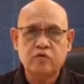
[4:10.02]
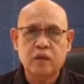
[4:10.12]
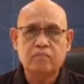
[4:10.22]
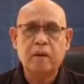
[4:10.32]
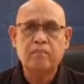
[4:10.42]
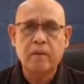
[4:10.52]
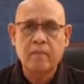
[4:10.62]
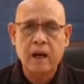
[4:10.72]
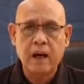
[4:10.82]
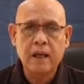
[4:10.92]
legal
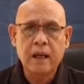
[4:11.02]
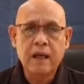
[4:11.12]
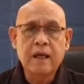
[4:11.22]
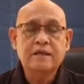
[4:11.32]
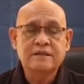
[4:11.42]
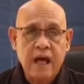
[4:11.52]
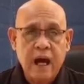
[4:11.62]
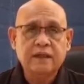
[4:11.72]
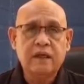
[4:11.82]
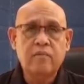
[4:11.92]
working papers and the
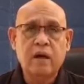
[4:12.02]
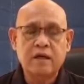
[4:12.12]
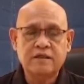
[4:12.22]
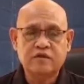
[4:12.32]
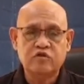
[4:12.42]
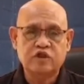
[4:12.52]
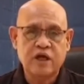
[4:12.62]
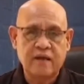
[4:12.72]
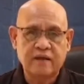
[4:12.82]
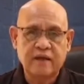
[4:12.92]
mineral plant